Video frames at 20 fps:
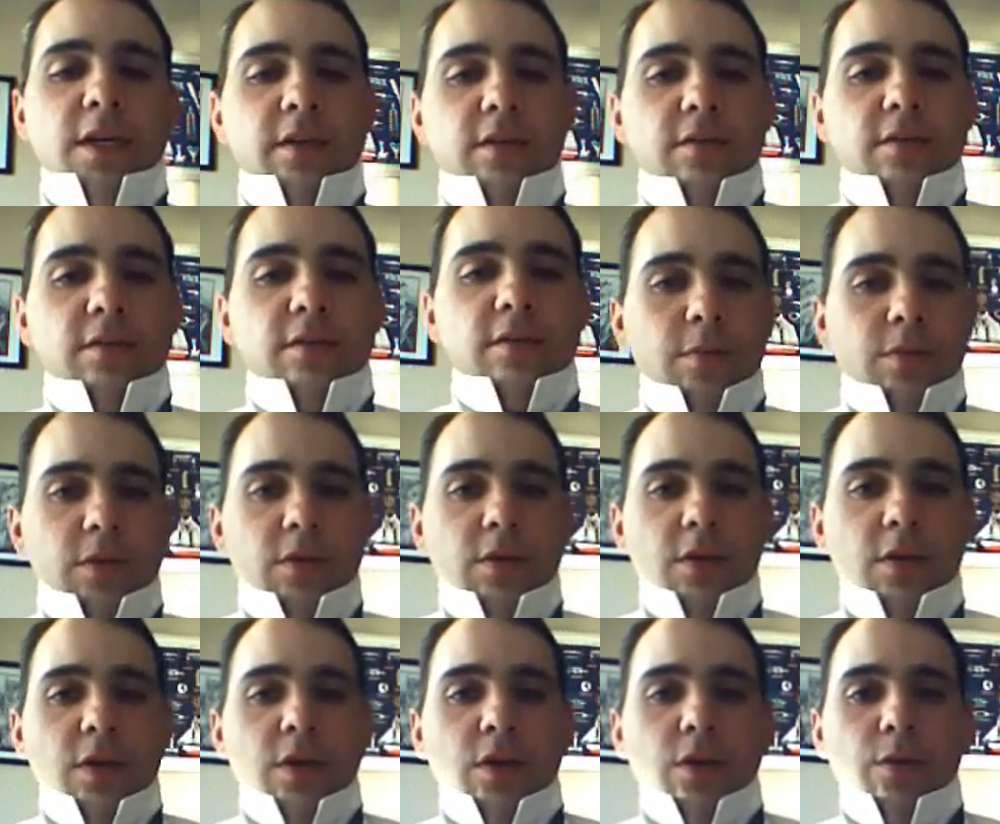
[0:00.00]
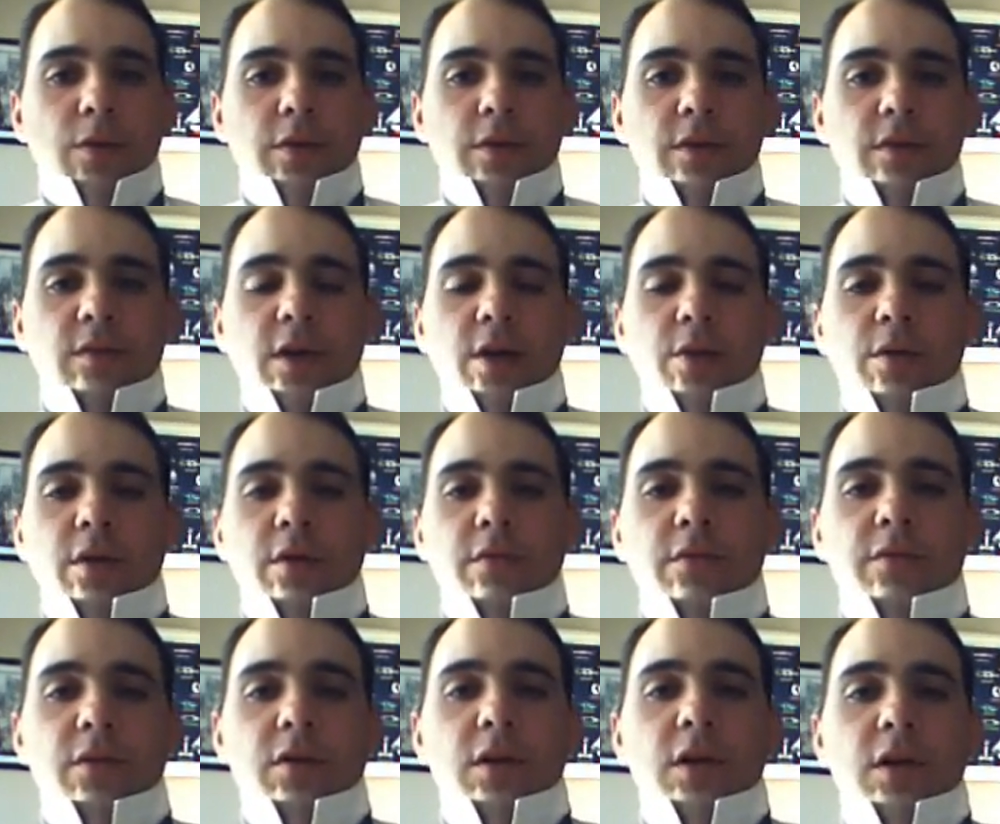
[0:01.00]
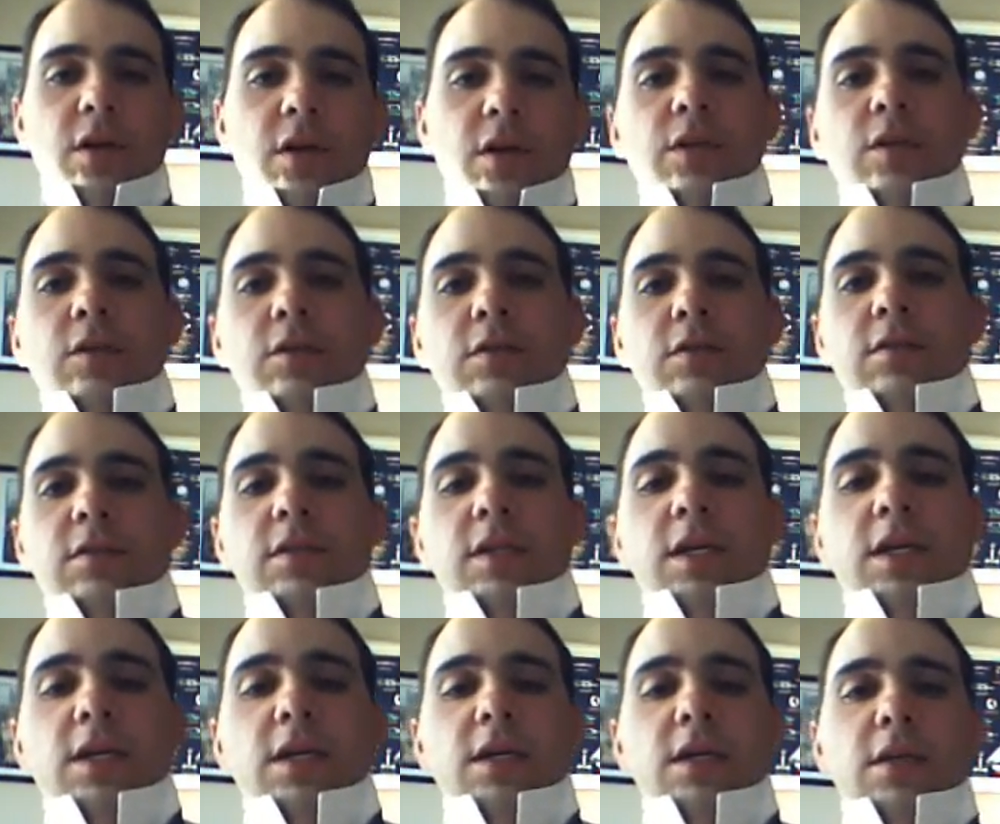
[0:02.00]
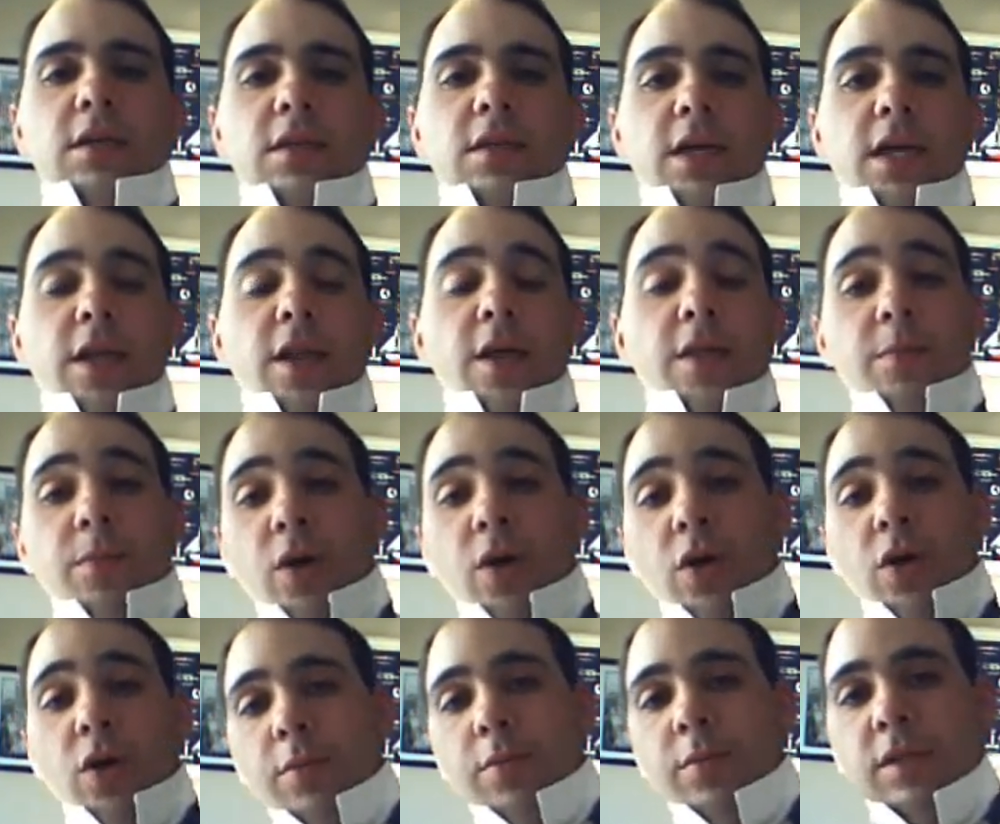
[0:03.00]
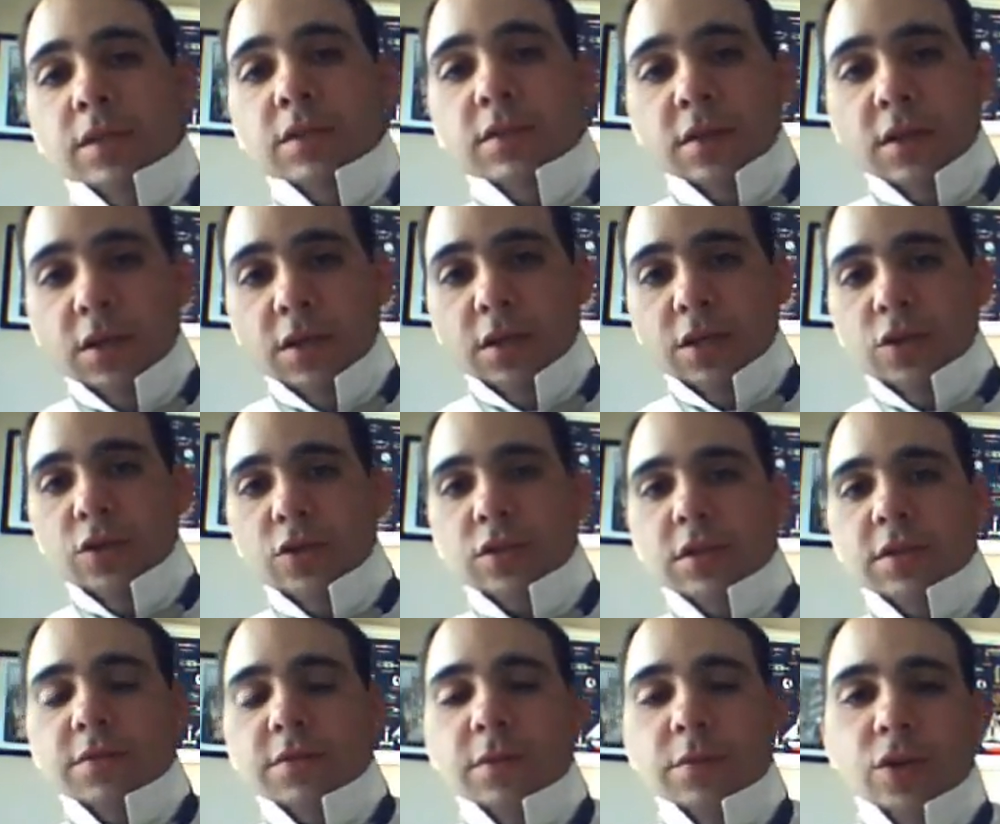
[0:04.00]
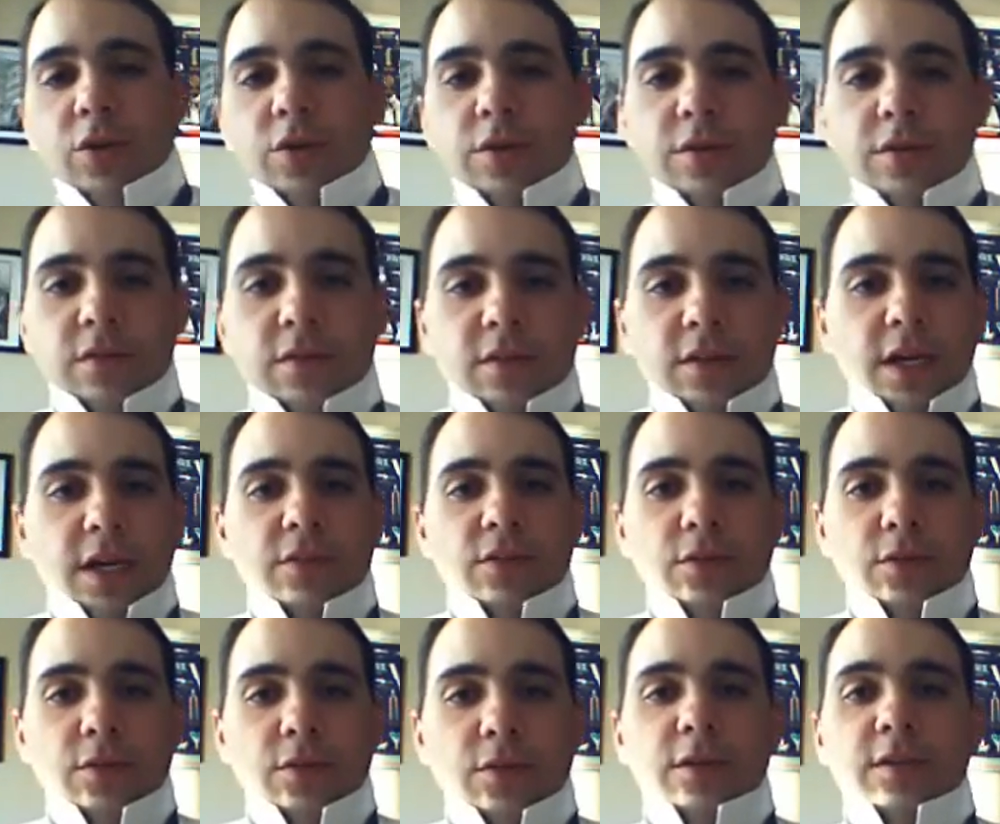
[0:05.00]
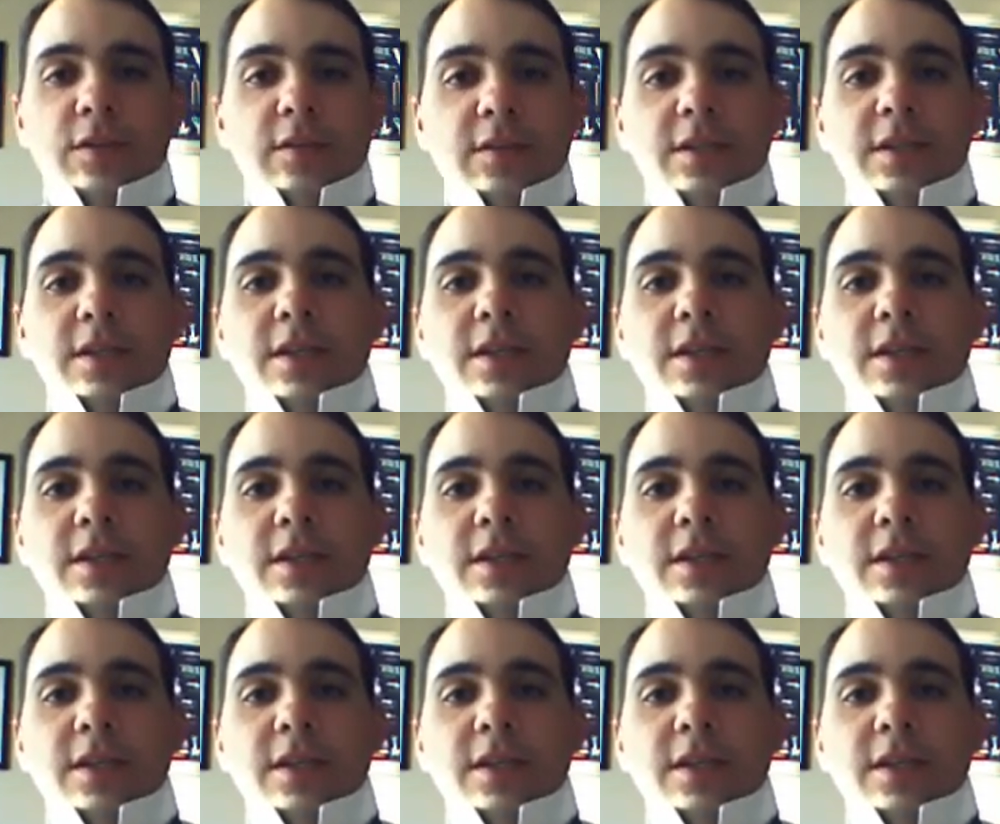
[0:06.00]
I said, I've been wearing this tie already for a couple of years, and you get nothing but compliments, usually from the girls, because the guys don't notice.